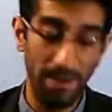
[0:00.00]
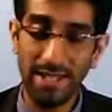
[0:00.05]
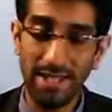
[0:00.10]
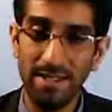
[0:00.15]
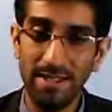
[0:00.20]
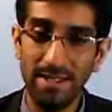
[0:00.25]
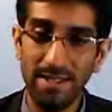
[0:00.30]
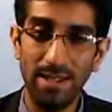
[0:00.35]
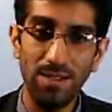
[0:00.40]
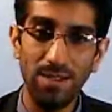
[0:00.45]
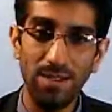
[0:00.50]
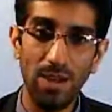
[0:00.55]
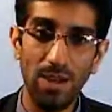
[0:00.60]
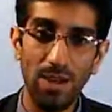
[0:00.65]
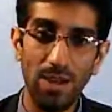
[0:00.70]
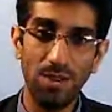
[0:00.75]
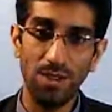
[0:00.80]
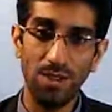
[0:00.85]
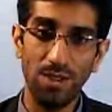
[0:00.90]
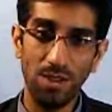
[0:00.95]
effect
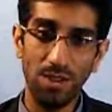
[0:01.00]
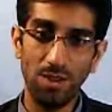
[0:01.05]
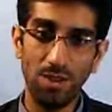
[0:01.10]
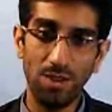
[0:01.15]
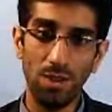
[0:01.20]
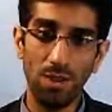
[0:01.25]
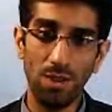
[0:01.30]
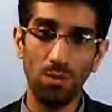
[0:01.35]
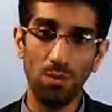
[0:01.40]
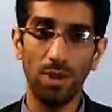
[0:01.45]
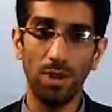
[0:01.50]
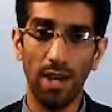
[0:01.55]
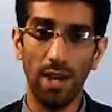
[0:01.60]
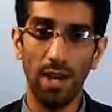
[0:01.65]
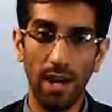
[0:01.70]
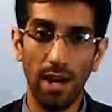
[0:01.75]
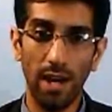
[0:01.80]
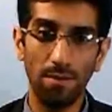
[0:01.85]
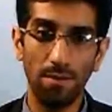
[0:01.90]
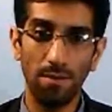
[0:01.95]
that such
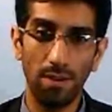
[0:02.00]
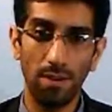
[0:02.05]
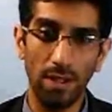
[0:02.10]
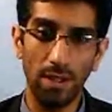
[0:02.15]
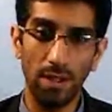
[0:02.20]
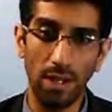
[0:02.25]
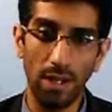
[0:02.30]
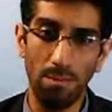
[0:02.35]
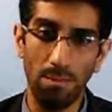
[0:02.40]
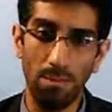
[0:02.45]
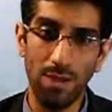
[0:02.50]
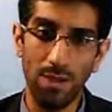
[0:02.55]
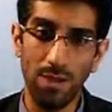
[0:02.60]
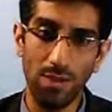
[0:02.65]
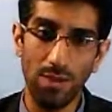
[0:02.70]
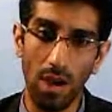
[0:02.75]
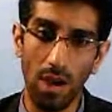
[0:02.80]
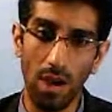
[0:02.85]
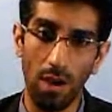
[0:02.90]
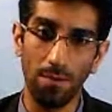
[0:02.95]
decision would have on the
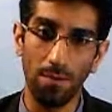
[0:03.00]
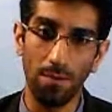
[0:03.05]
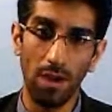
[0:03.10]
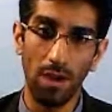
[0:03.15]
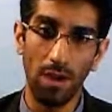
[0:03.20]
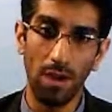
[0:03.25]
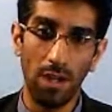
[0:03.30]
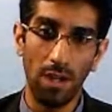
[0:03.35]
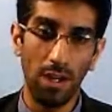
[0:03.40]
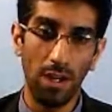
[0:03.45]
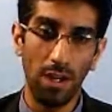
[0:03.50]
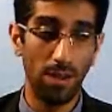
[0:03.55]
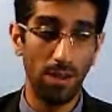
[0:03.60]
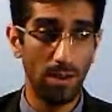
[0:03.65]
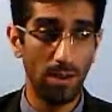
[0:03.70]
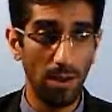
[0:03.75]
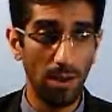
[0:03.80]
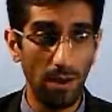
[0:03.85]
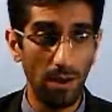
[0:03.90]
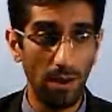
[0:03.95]
image of
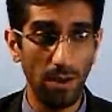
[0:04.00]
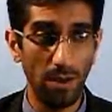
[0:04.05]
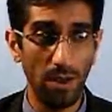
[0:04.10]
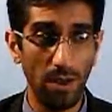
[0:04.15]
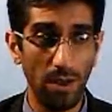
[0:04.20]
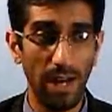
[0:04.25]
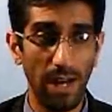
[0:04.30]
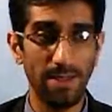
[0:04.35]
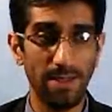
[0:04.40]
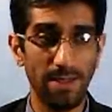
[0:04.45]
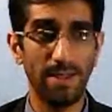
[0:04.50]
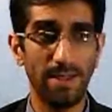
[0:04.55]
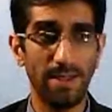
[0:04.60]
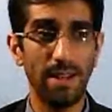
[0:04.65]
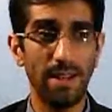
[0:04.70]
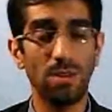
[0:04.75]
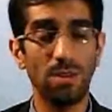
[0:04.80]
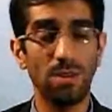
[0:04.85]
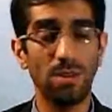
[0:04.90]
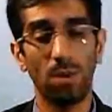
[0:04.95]
either
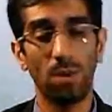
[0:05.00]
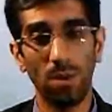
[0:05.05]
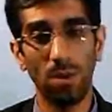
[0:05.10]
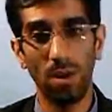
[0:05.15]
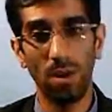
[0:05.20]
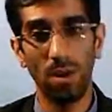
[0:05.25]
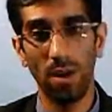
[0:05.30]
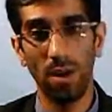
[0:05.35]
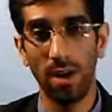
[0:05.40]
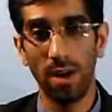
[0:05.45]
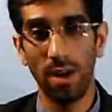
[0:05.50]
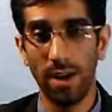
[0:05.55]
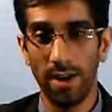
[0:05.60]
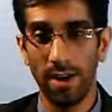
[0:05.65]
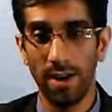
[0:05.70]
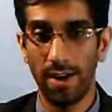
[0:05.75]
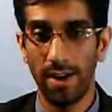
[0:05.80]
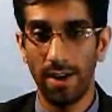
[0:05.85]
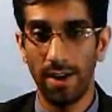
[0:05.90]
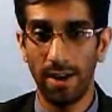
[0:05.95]
United States
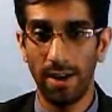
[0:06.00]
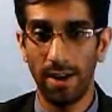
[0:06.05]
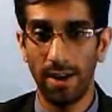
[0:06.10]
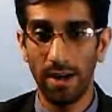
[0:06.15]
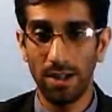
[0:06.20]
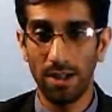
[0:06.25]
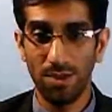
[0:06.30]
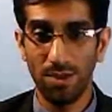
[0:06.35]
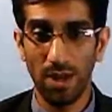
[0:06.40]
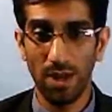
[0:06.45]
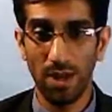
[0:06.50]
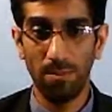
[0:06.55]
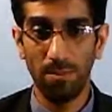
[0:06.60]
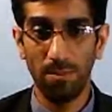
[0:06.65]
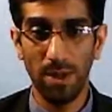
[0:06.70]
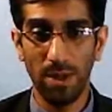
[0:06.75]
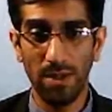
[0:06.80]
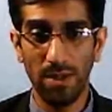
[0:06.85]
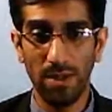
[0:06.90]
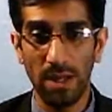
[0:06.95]
or
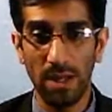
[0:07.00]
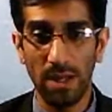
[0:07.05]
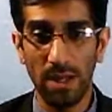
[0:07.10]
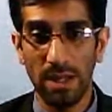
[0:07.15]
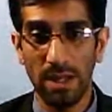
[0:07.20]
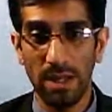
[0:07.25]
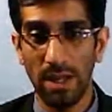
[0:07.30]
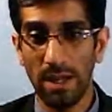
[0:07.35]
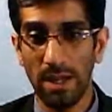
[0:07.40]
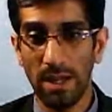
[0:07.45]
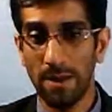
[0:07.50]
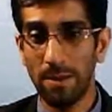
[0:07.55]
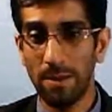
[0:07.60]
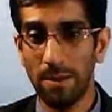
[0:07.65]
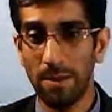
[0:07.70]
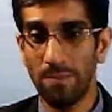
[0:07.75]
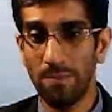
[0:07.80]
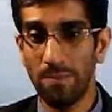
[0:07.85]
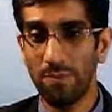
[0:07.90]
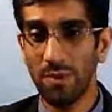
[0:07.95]
Trump. But
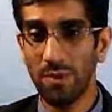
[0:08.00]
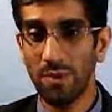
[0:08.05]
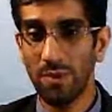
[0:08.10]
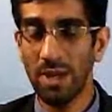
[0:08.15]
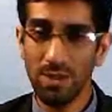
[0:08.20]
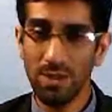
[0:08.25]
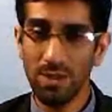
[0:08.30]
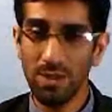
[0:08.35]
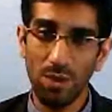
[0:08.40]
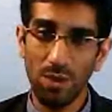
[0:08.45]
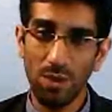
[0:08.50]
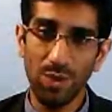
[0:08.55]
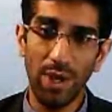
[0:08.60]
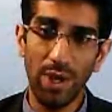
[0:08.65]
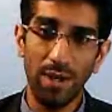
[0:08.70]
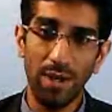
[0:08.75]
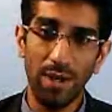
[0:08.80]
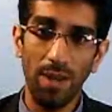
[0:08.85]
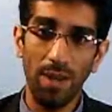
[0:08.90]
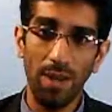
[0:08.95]
here's
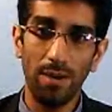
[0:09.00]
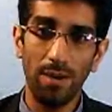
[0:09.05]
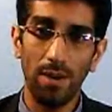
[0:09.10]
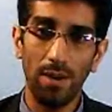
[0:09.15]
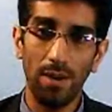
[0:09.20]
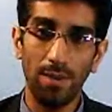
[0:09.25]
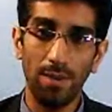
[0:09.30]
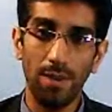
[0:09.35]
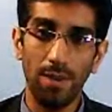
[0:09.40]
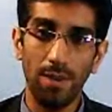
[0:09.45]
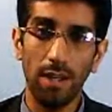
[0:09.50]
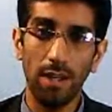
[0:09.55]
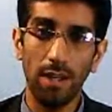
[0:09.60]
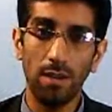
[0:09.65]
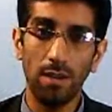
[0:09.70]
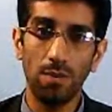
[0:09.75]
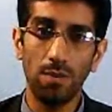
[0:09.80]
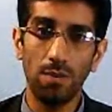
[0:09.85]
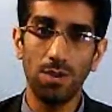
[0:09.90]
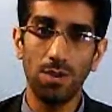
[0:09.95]
also another
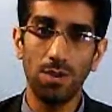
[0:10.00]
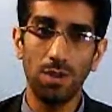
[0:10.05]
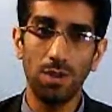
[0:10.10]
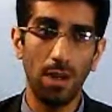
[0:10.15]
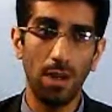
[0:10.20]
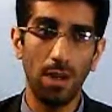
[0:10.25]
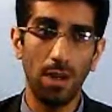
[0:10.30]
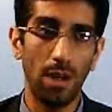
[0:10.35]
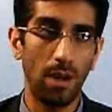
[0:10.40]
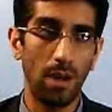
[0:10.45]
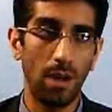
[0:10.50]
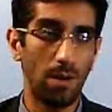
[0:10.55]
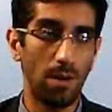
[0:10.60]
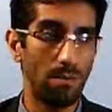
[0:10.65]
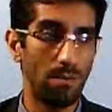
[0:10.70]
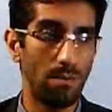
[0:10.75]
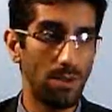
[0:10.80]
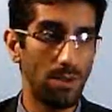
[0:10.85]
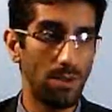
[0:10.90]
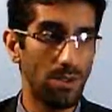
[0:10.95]
thing which
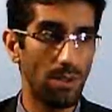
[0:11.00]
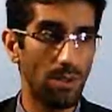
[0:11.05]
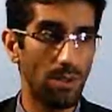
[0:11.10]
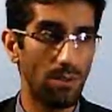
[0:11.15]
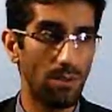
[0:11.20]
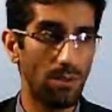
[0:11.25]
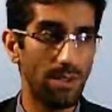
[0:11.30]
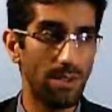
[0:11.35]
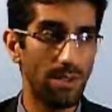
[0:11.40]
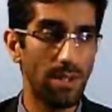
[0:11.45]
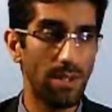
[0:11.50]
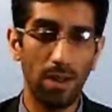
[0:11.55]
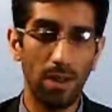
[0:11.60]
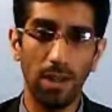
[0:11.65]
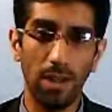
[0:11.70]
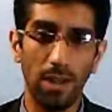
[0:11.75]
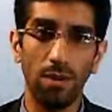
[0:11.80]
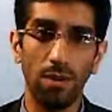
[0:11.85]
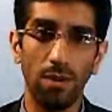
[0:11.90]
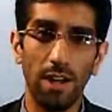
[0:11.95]

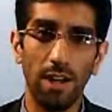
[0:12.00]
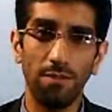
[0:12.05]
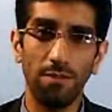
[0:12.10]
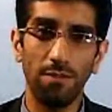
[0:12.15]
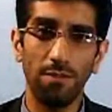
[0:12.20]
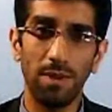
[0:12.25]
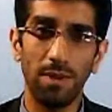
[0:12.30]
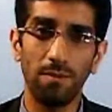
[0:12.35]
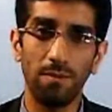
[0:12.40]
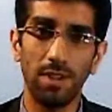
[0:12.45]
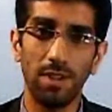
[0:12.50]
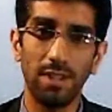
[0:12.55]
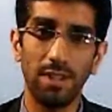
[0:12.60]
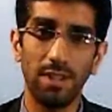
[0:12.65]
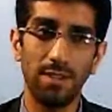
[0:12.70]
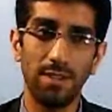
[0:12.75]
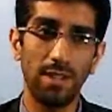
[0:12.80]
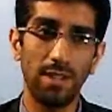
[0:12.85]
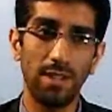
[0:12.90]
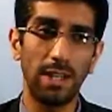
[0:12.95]
recently you have
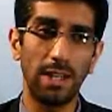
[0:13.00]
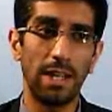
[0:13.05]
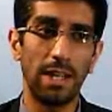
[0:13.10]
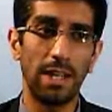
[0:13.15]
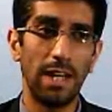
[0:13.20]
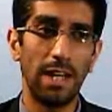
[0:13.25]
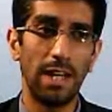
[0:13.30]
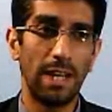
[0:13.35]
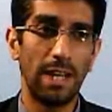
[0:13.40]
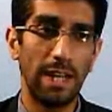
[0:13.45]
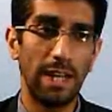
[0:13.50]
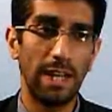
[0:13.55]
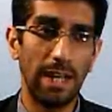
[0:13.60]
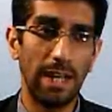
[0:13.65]
been witnessing,